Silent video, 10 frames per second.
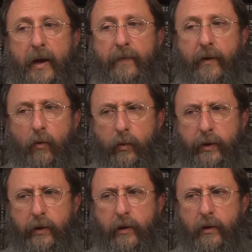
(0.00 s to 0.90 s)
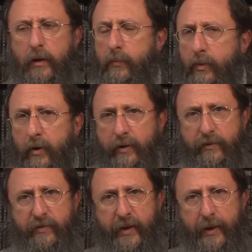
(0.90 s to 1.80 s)
and that we are part
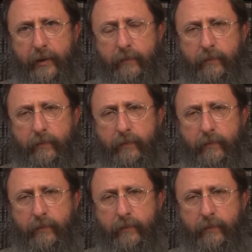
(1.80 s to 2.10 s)
of that.